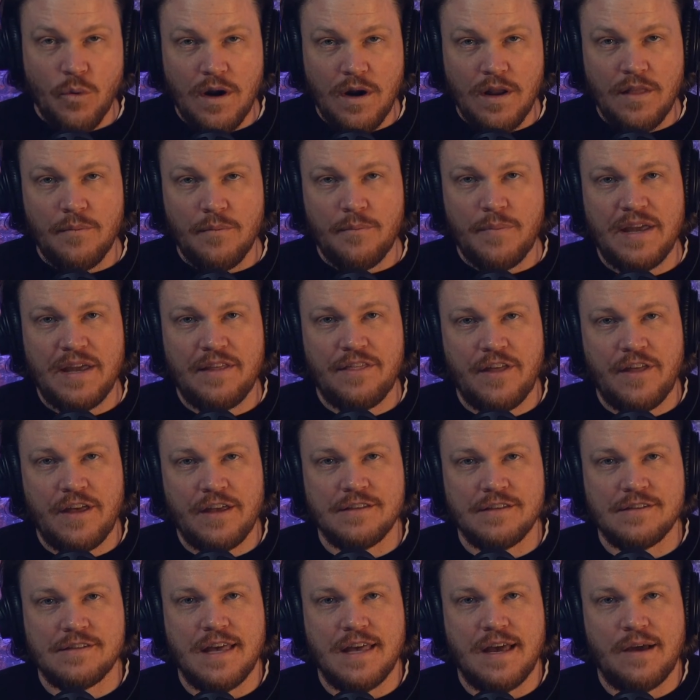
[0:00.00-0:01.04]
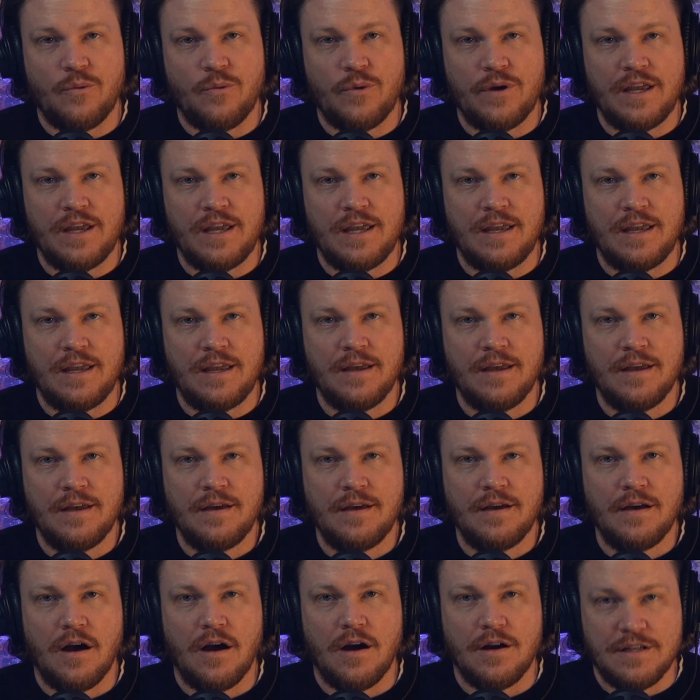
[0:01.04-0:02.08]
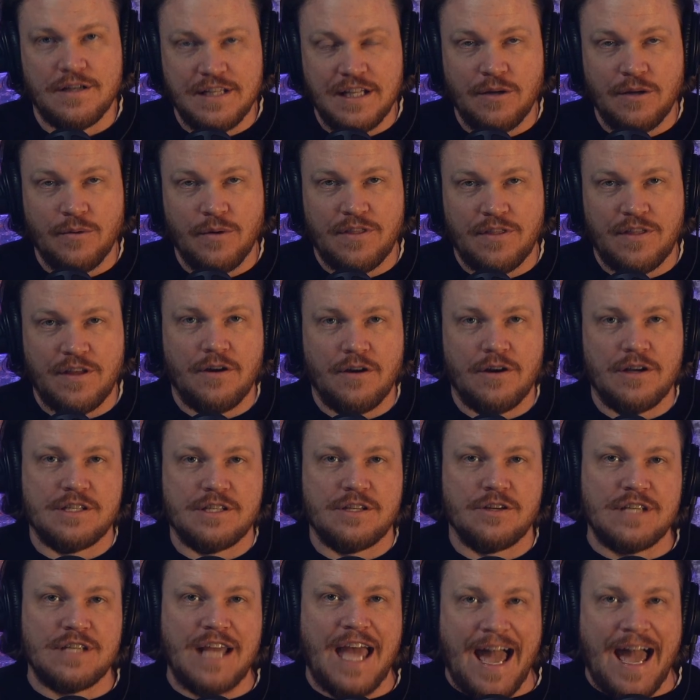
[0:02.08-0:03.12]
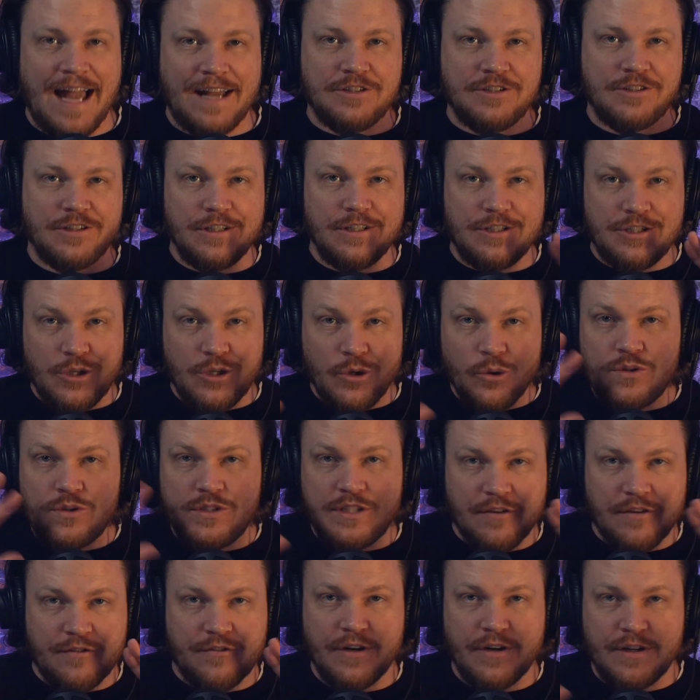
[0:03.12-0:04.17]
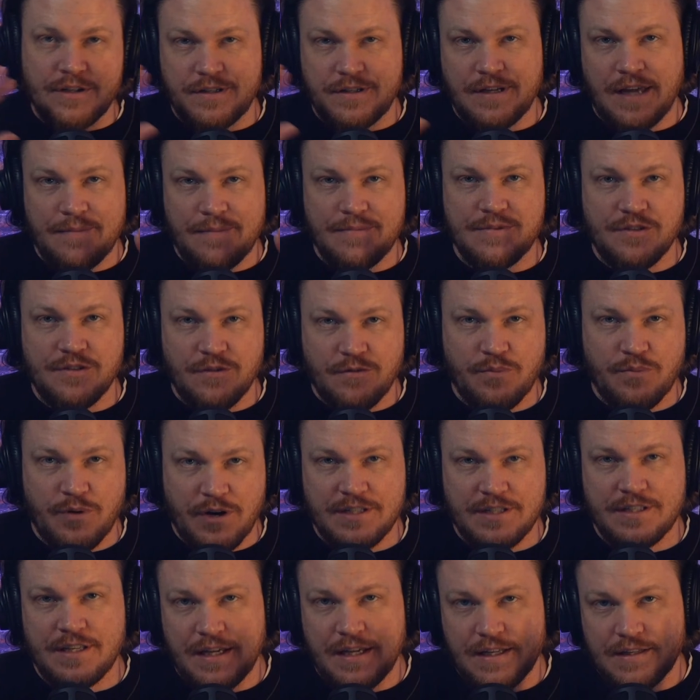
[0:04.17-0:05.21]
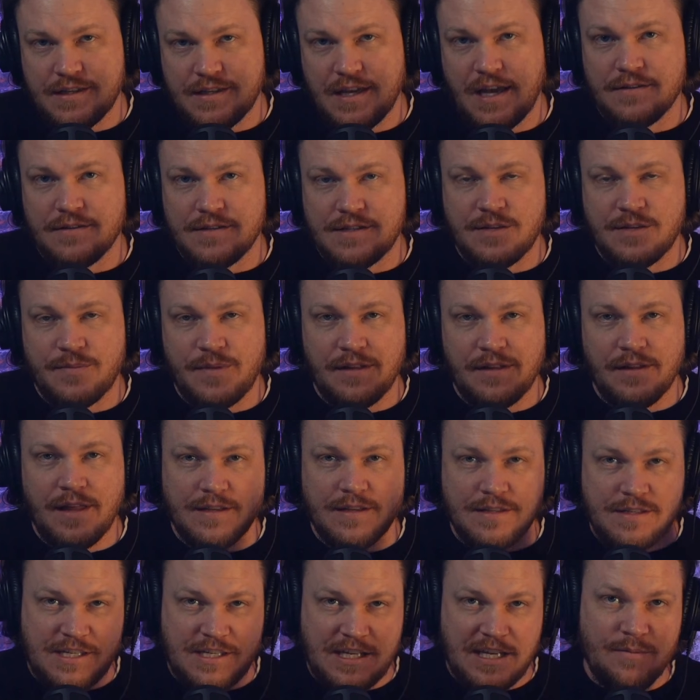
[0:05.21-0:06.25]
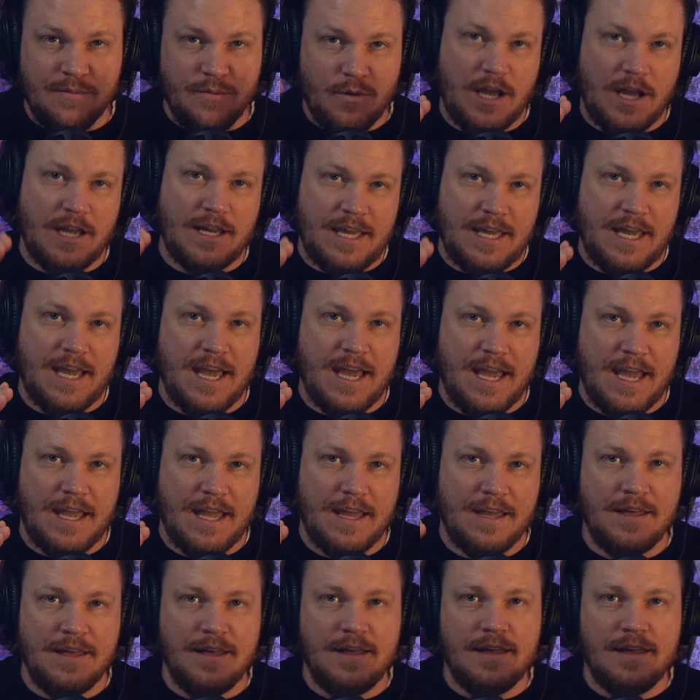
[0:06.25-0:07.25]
one of the big things that we are dealing with here is there's actually two different types of printing. It sounds to me like CMYK